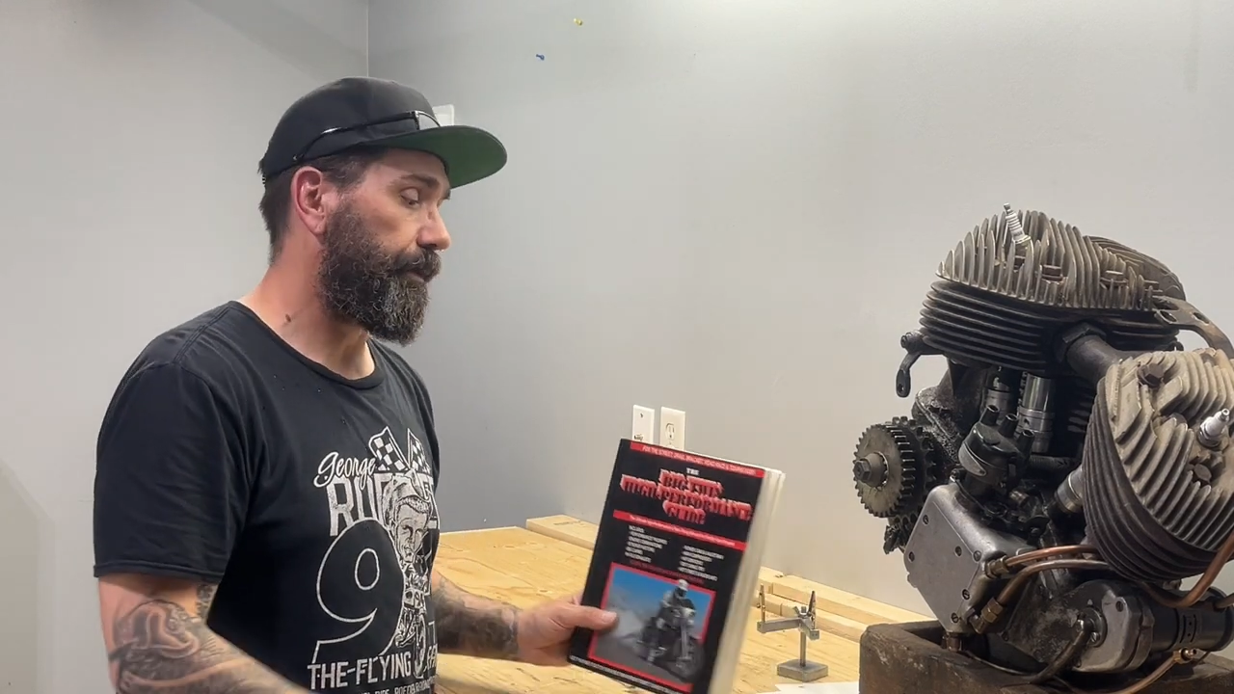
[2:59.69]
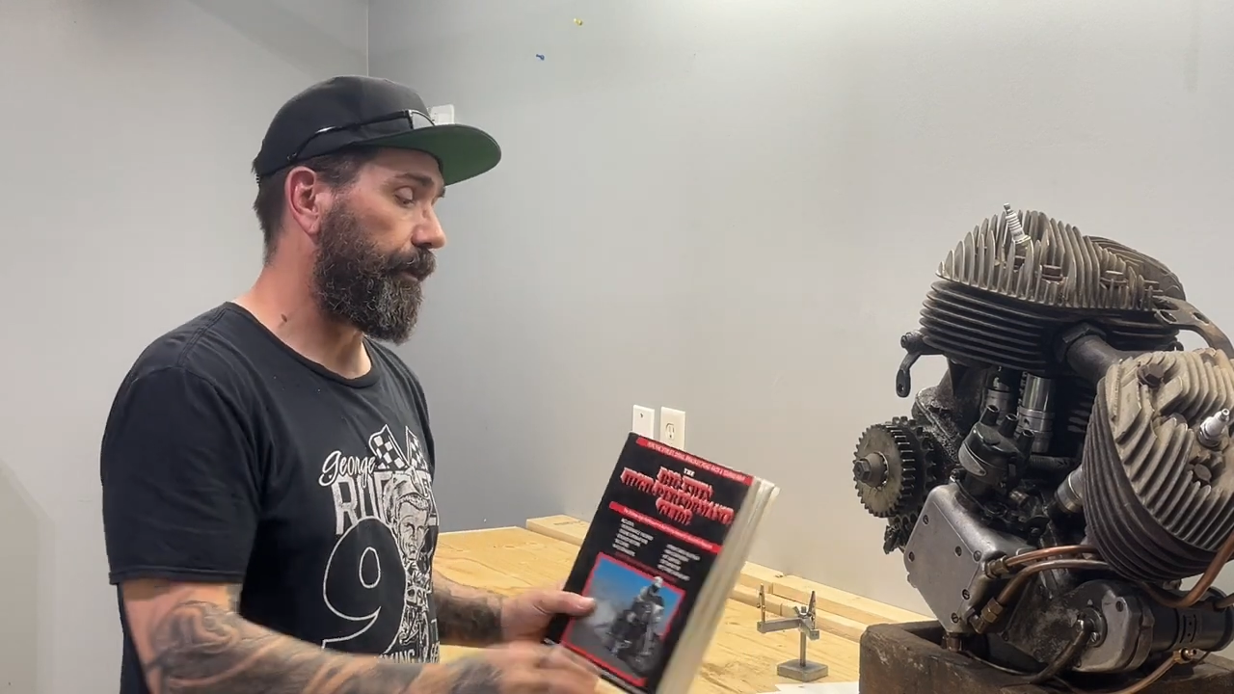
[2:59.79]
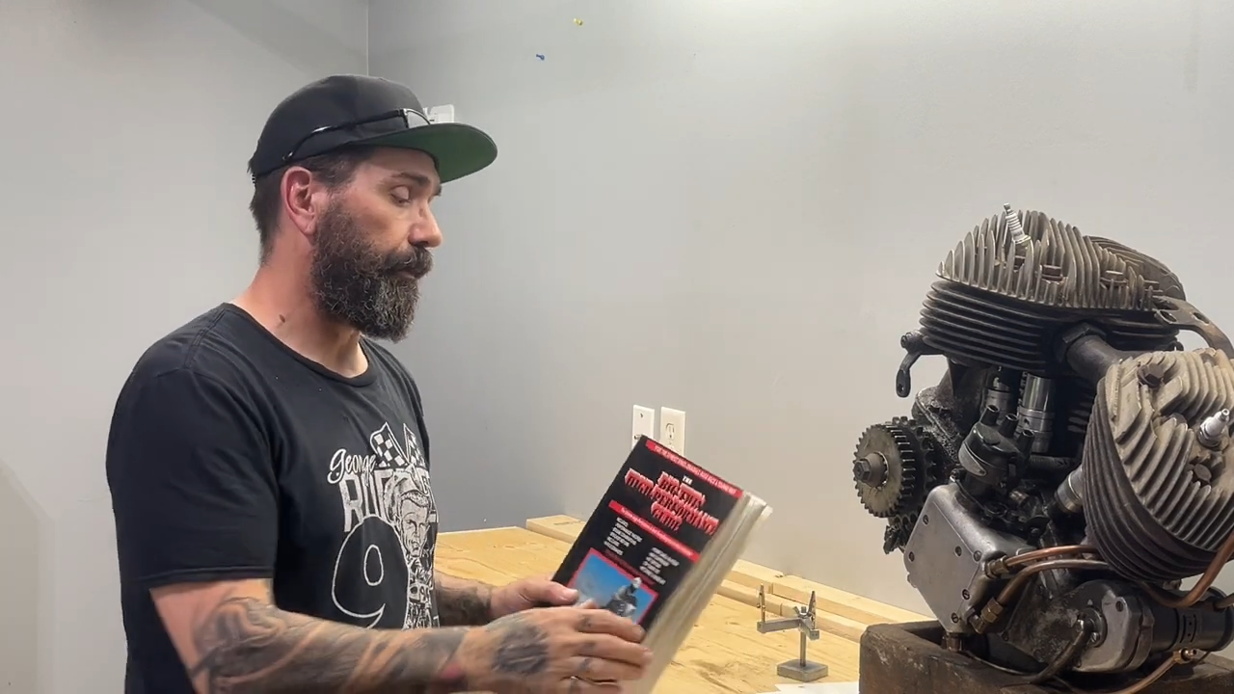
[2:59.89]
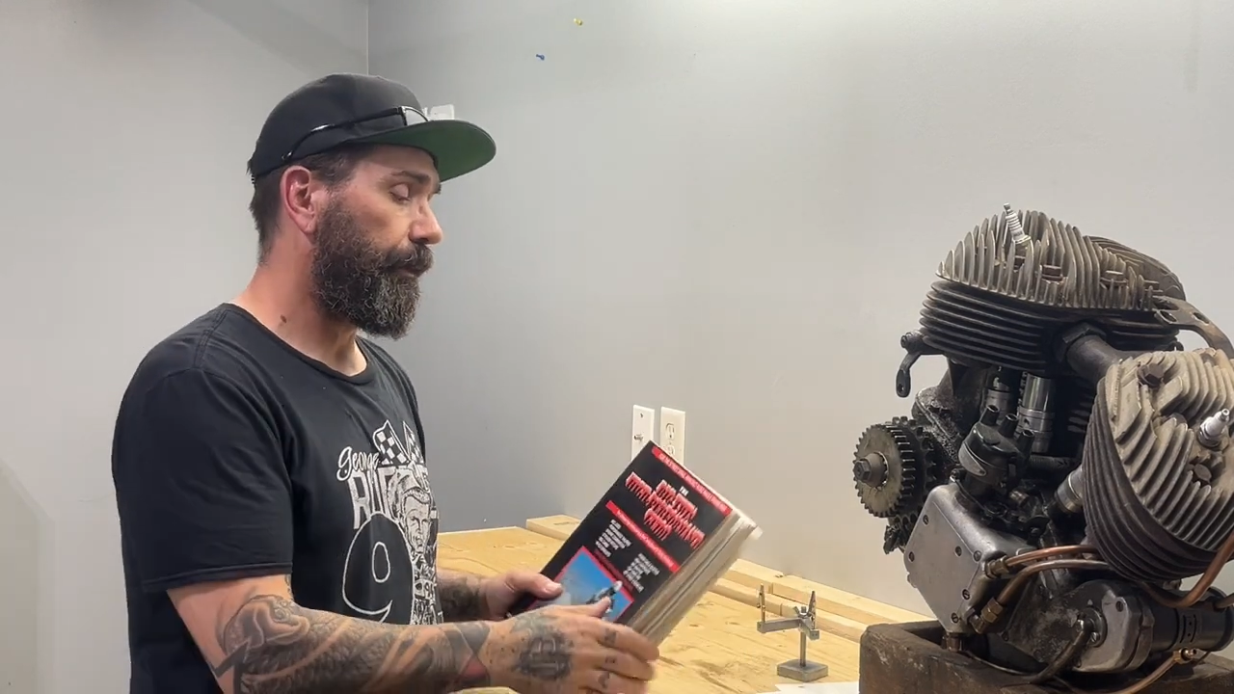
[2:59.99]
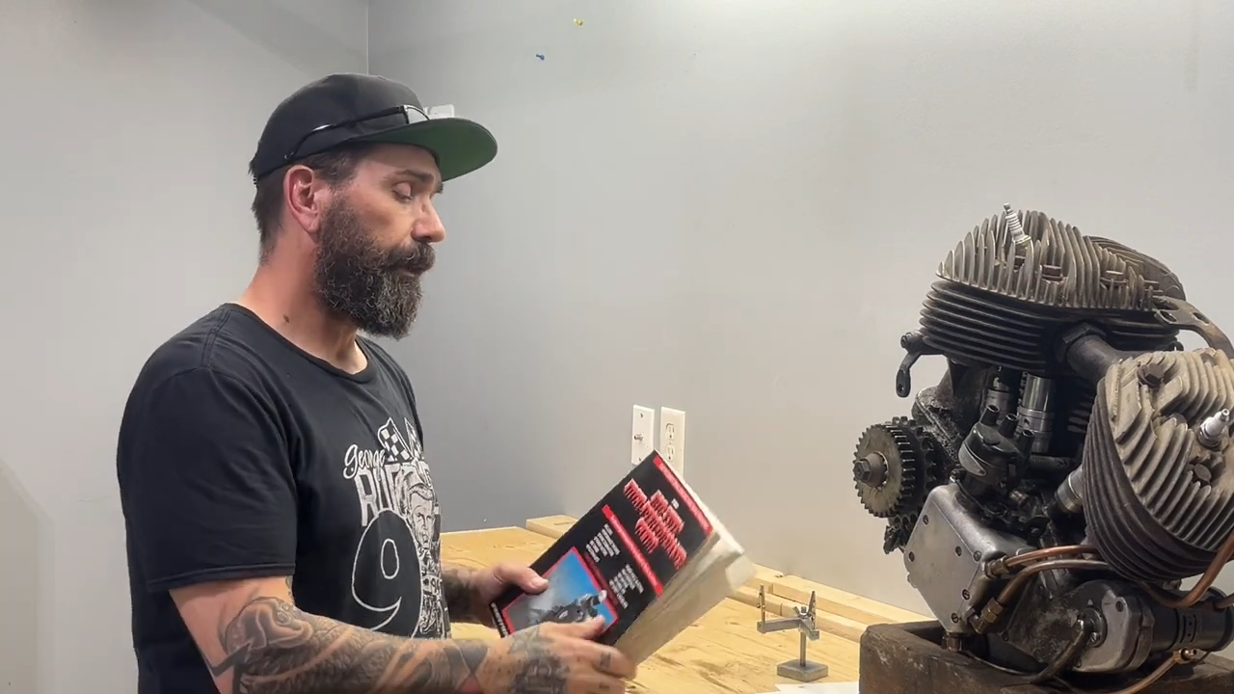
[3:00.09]

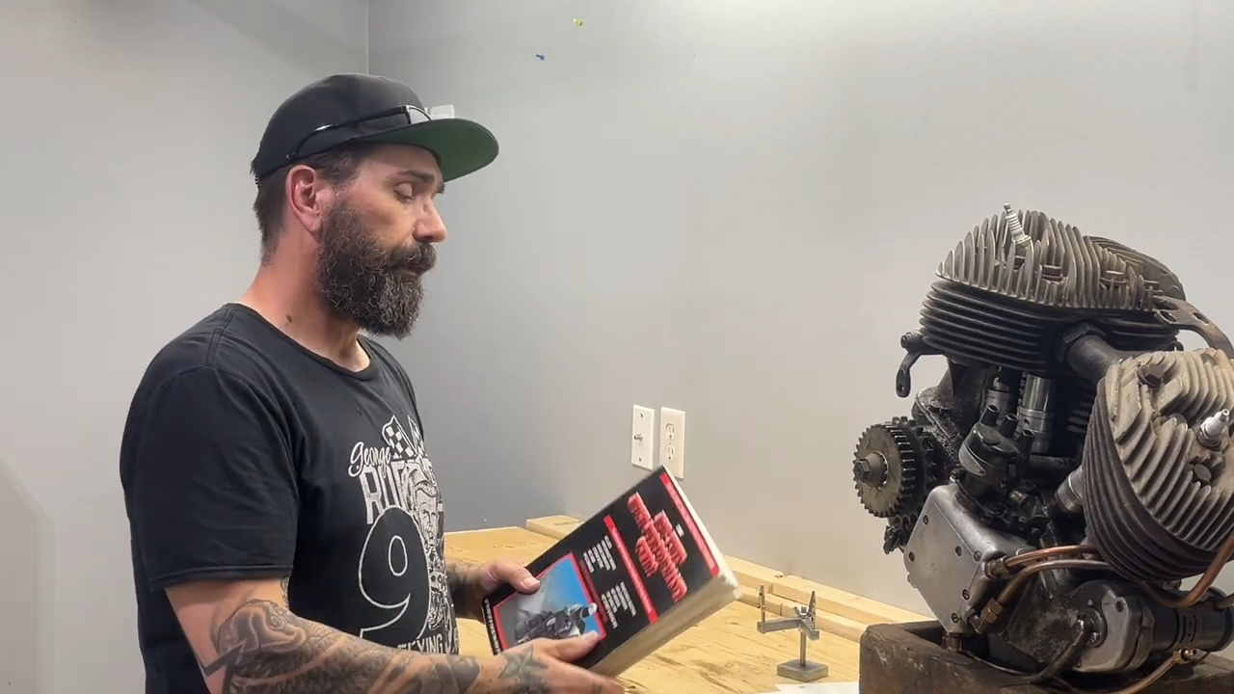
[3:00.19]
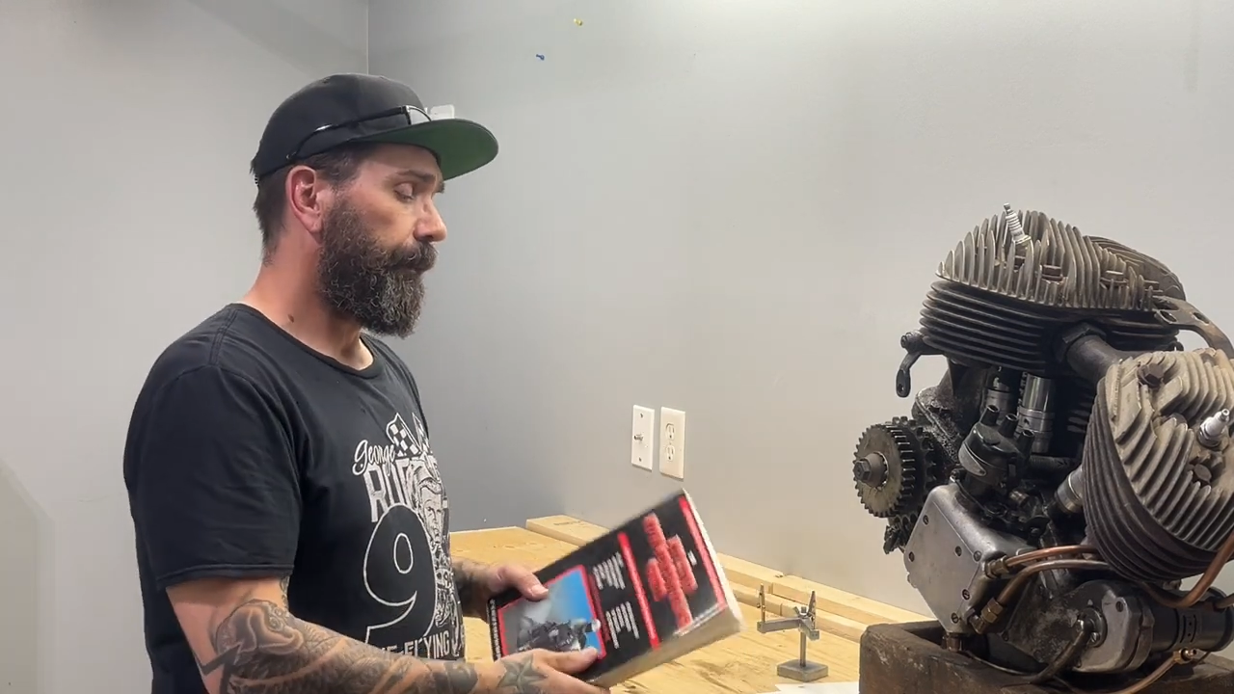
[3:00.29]
So